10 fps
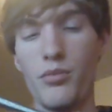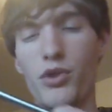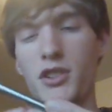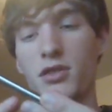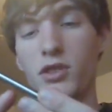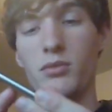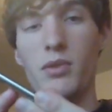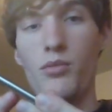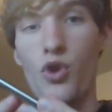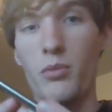plus a little
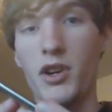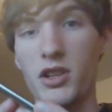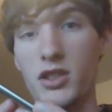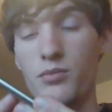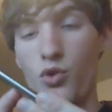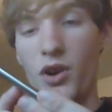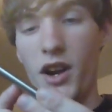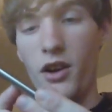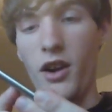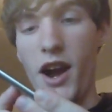bit more because there's more
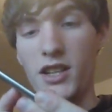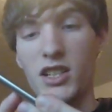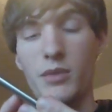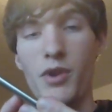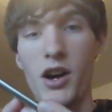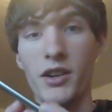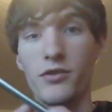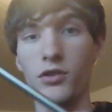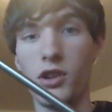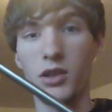air acting upon it
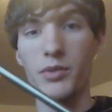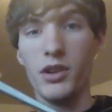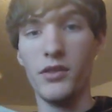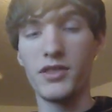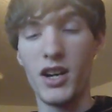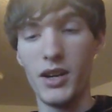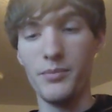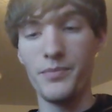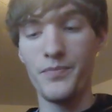for a longer period of time.